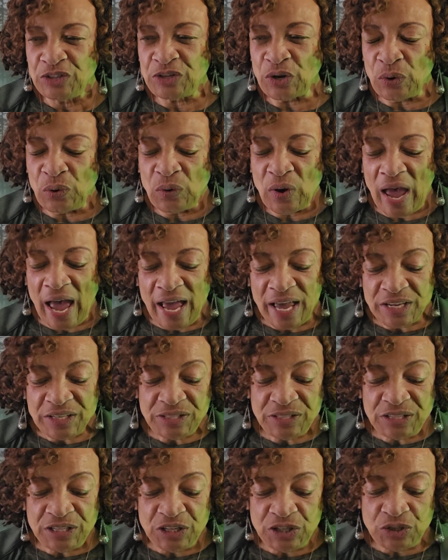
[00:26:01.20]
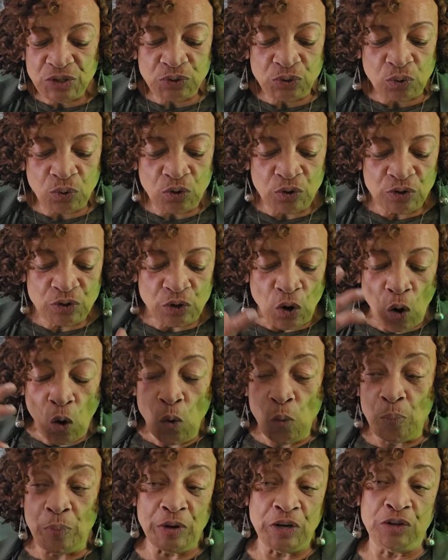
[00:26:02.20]
So as these doors
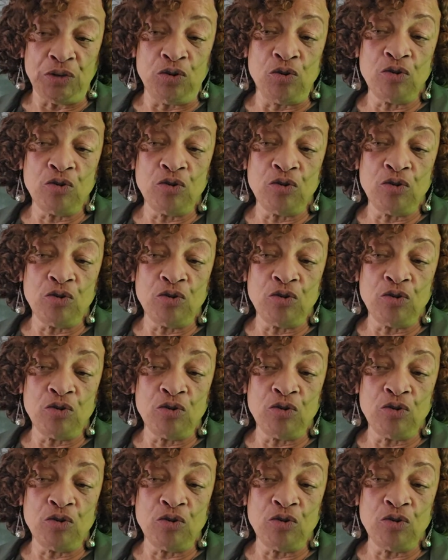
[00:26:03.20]
open,